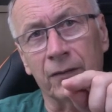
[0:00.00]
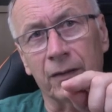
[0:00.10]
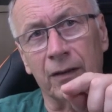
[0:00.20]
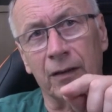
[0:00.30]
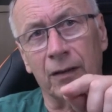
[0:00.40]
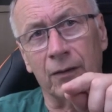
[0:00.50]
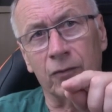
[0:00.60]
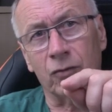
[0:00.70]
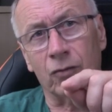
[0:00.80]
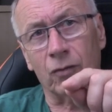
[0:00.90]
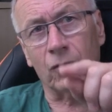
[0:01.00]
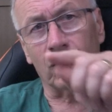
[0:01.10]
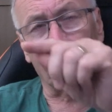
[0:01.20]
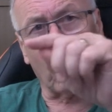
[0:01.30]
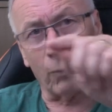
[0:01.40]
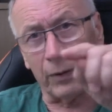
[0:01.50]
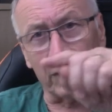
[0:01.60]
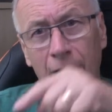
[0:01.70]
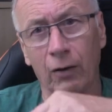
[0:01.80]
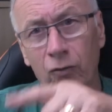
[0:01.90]
the uh, the top bit
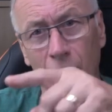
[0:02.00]
that goes